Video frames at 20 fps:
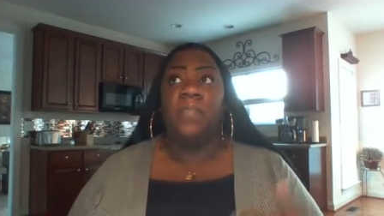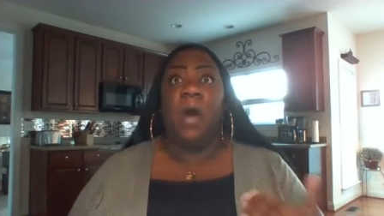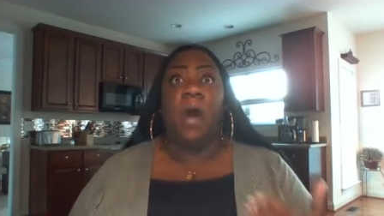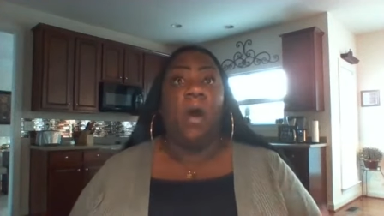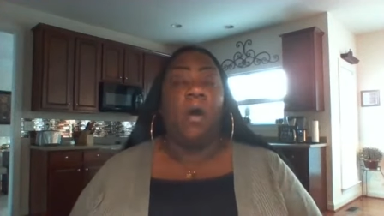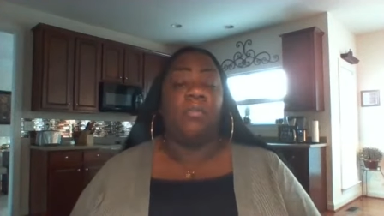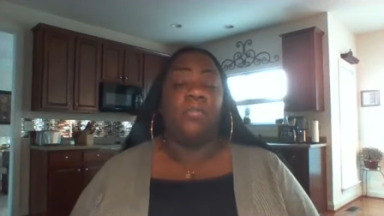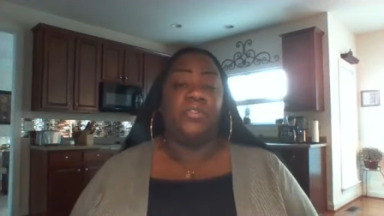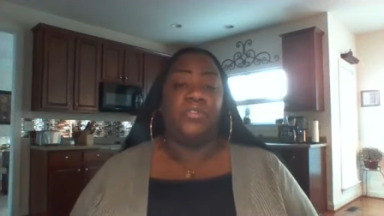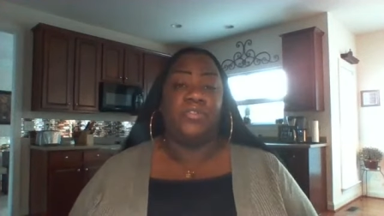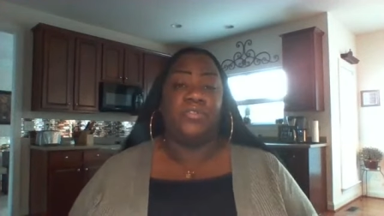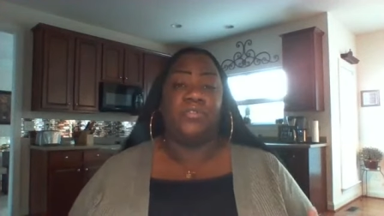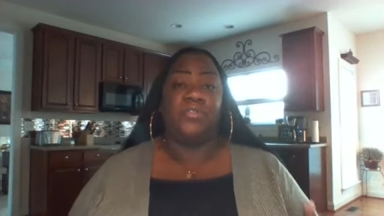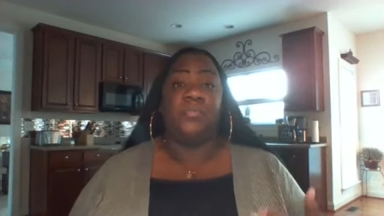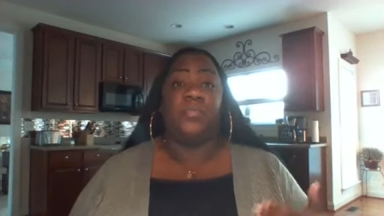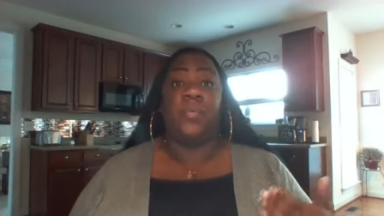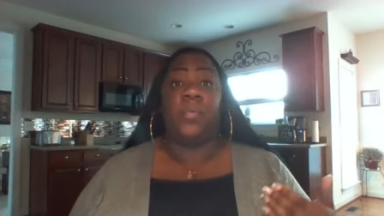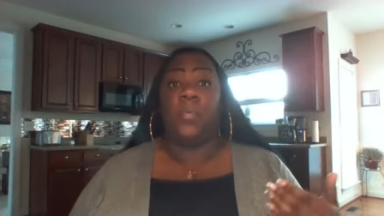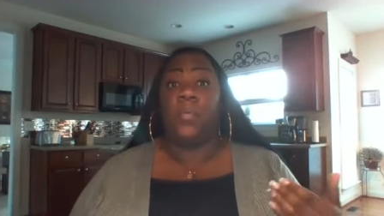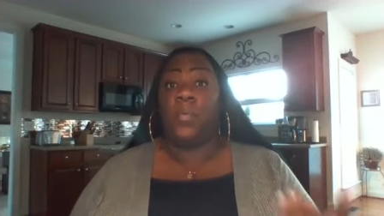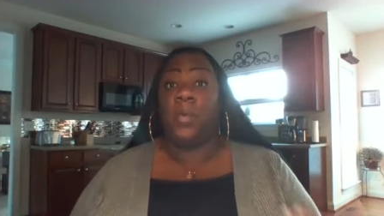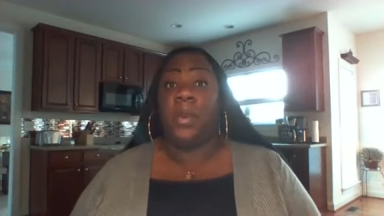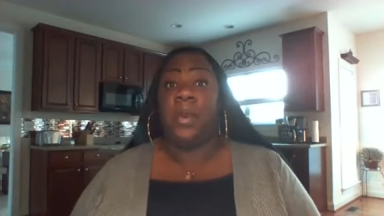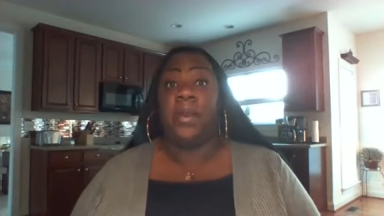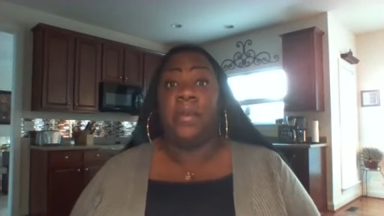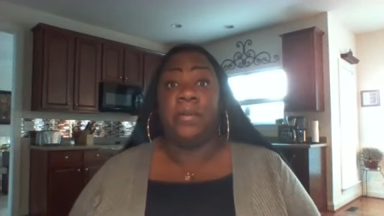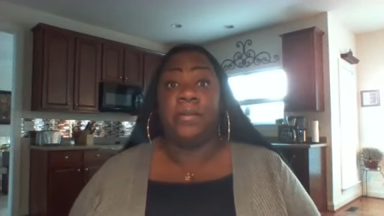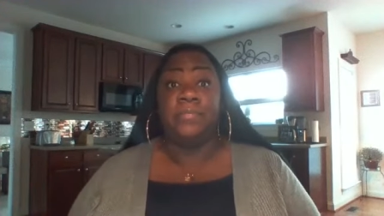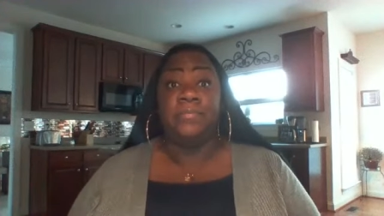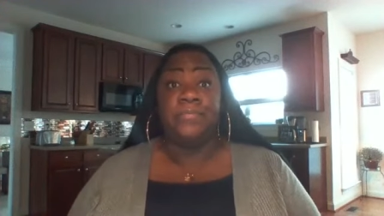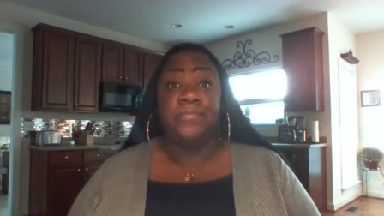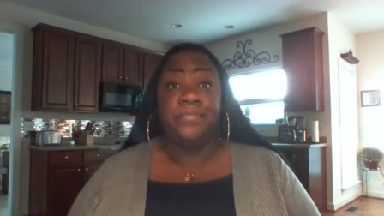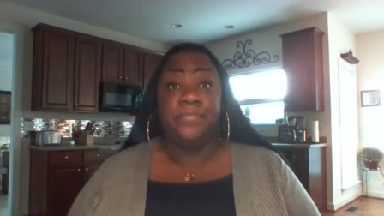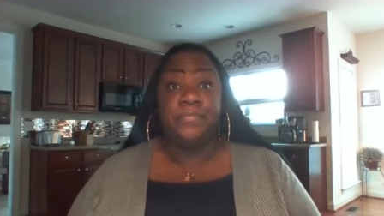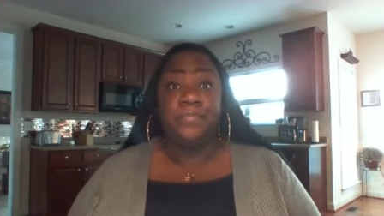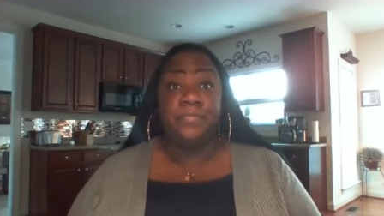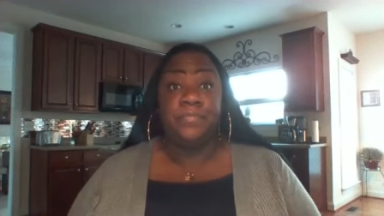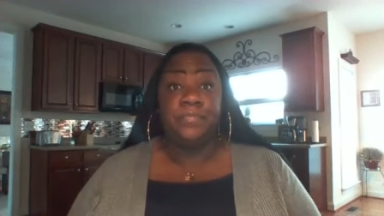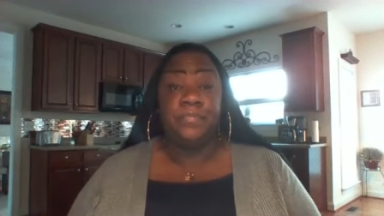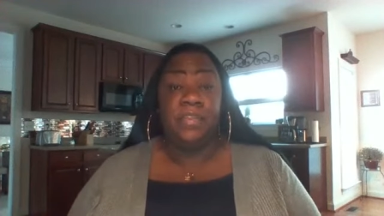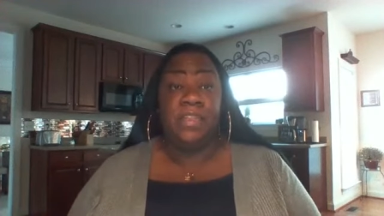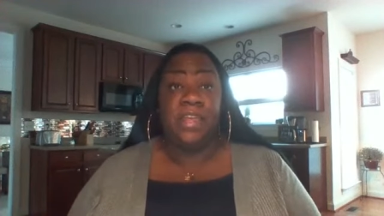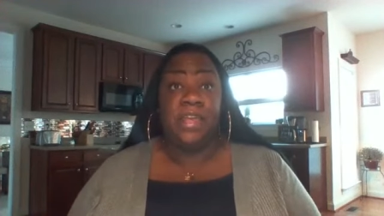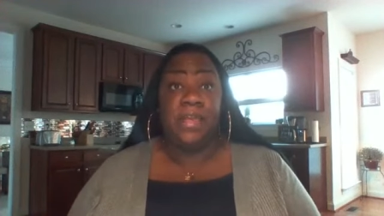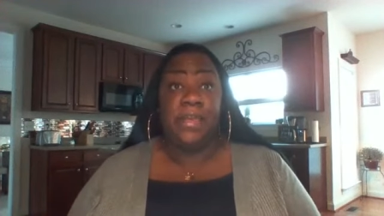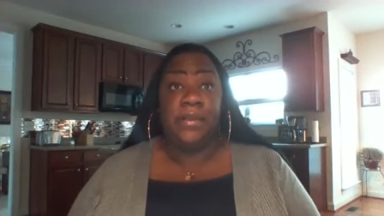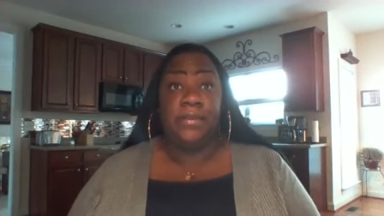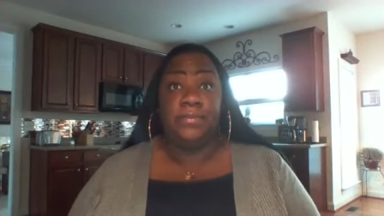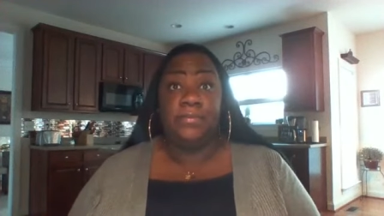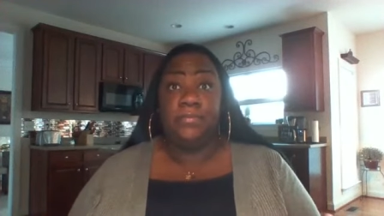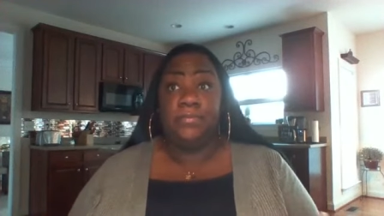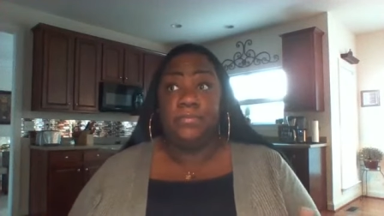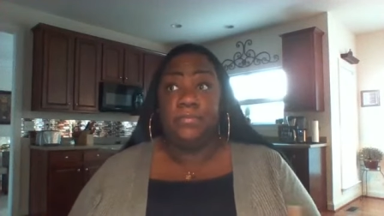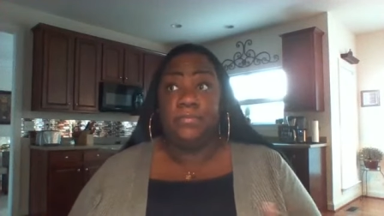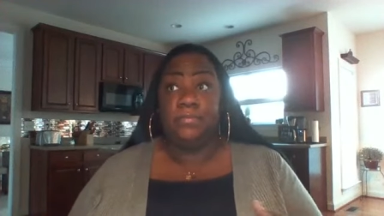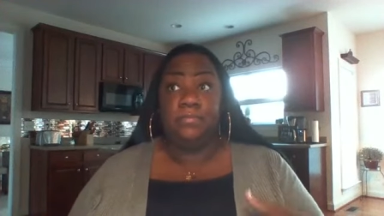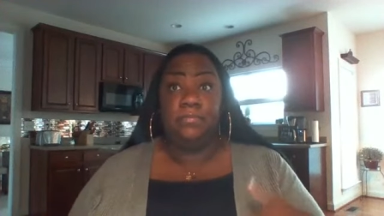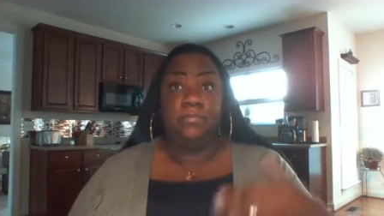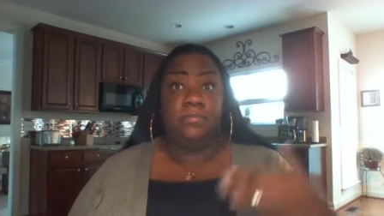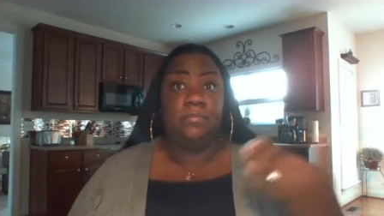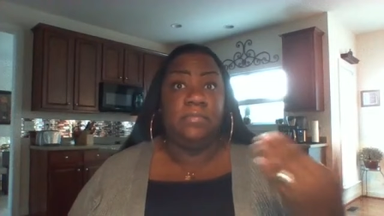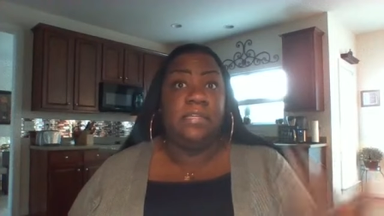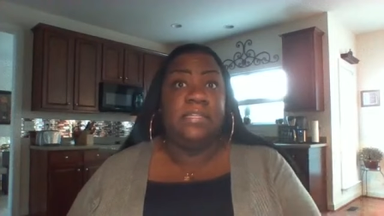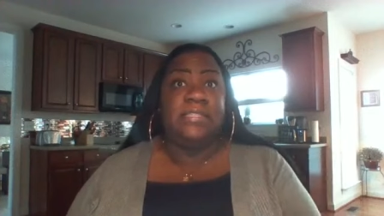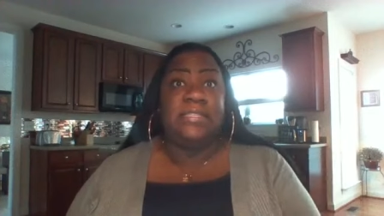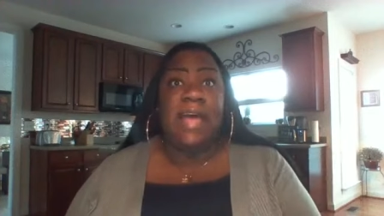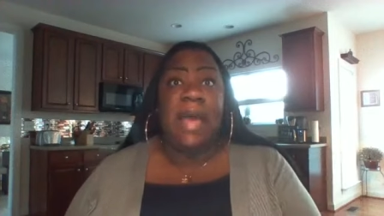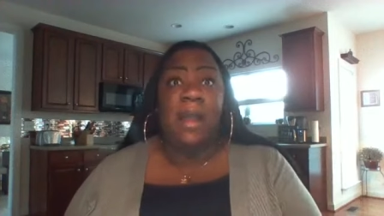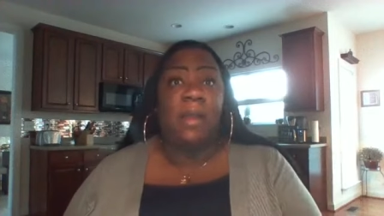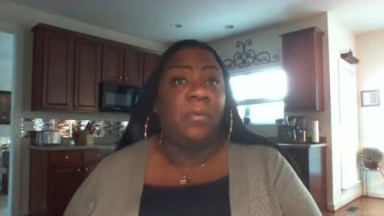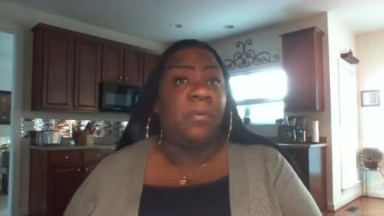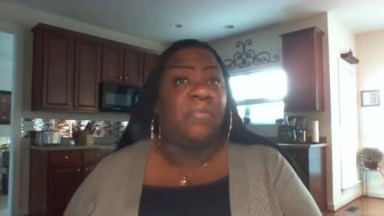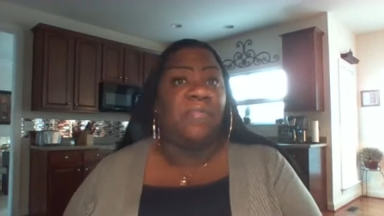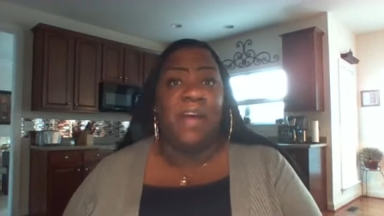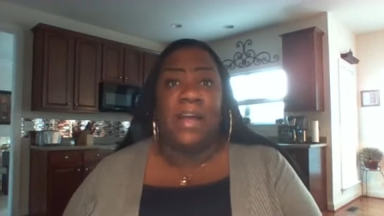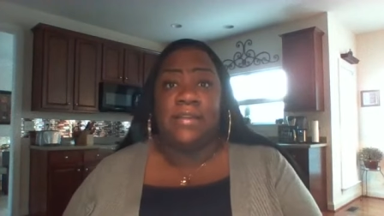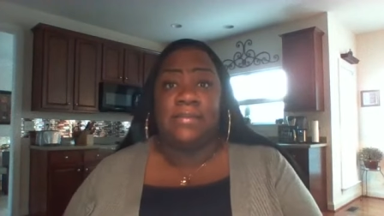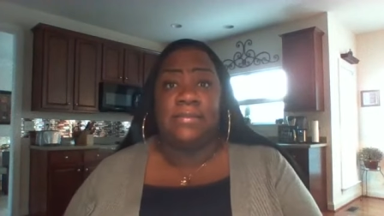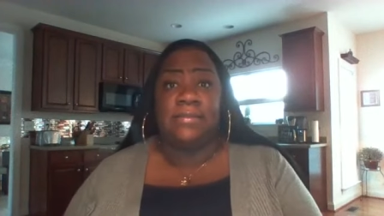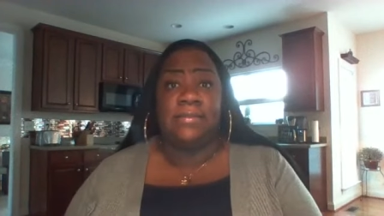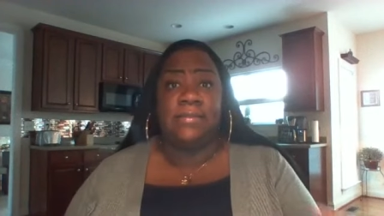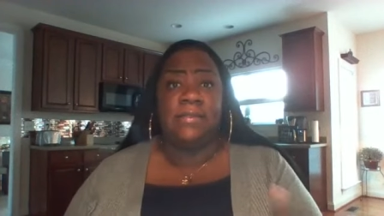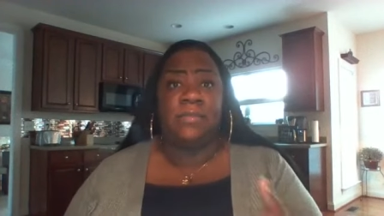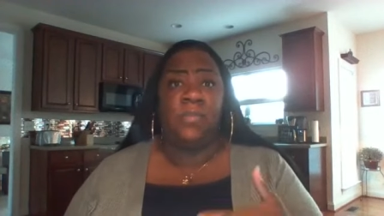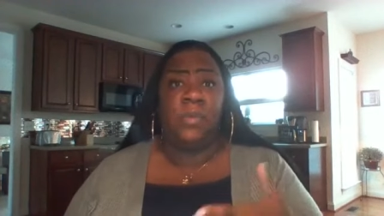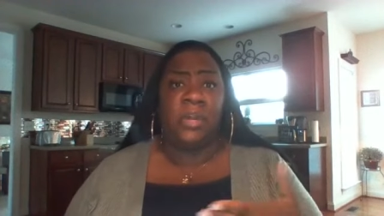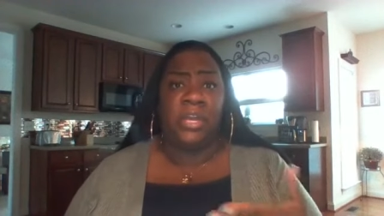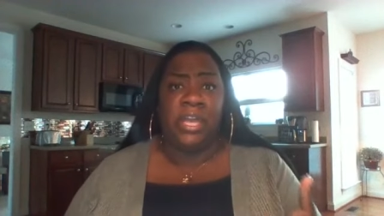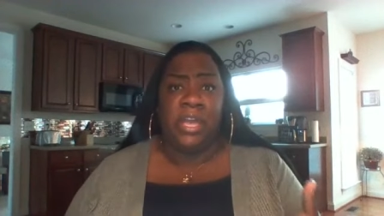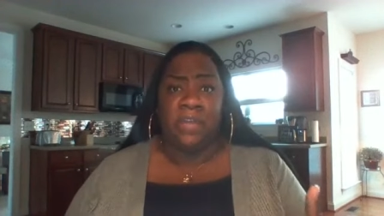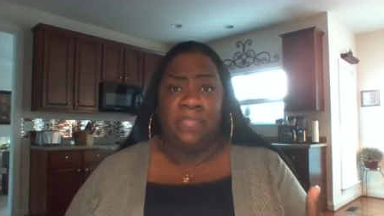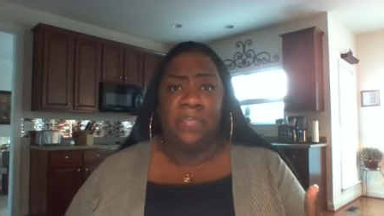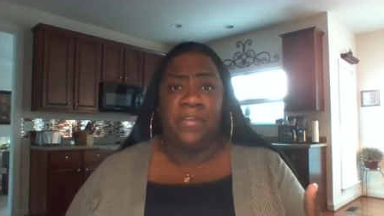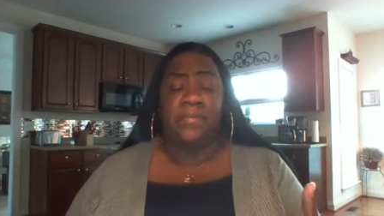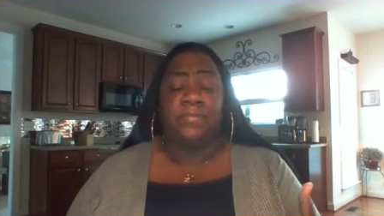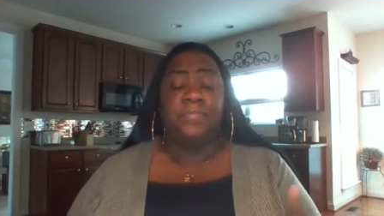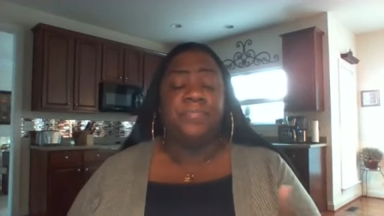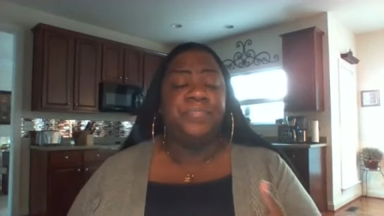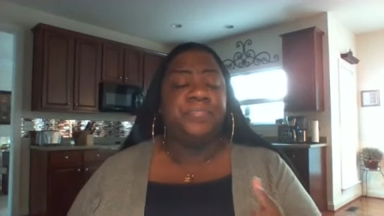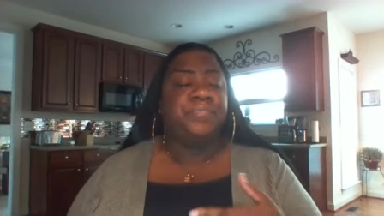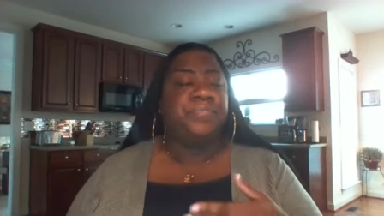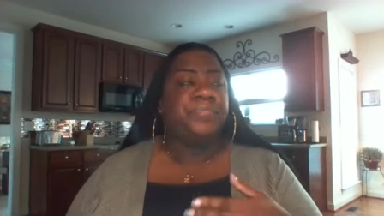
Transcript: The altars were where the sacrifices were given